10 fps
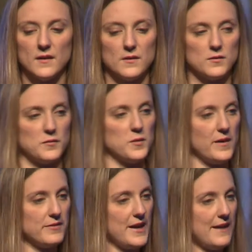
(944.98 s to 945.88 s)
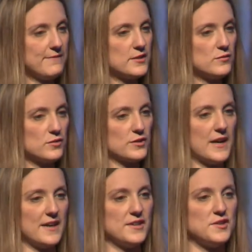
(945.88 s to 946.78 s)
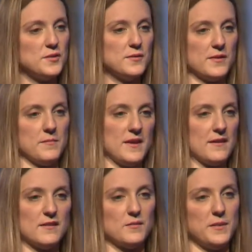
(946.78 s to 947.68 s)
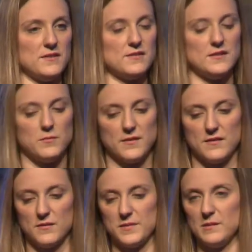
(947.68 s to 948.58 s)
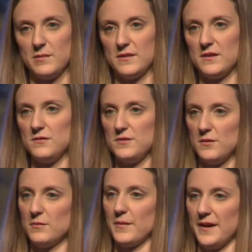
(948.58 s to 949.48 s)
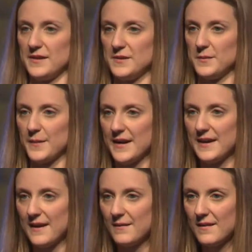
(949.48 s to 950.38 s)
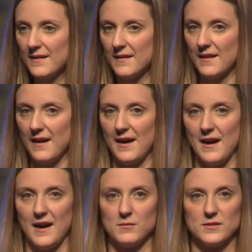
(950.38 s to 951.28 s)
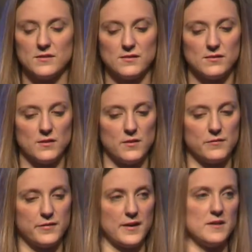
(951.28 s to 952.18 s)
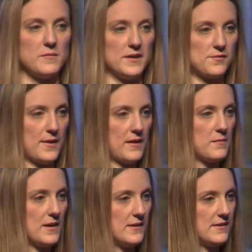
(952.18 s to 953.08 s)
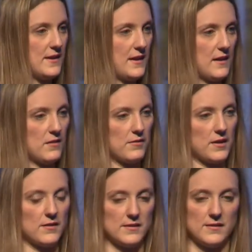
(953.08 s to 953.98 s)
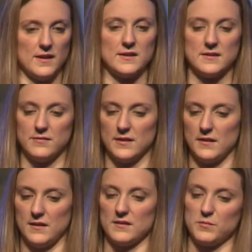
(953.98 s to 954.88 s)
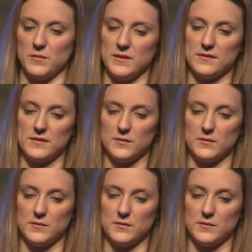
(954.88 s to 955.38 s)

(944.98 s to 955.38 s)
So if you ever have to learn how to do something, especially with other people that you don't know how to do right now, I would so very much recommend taking a rigorous scientific experimental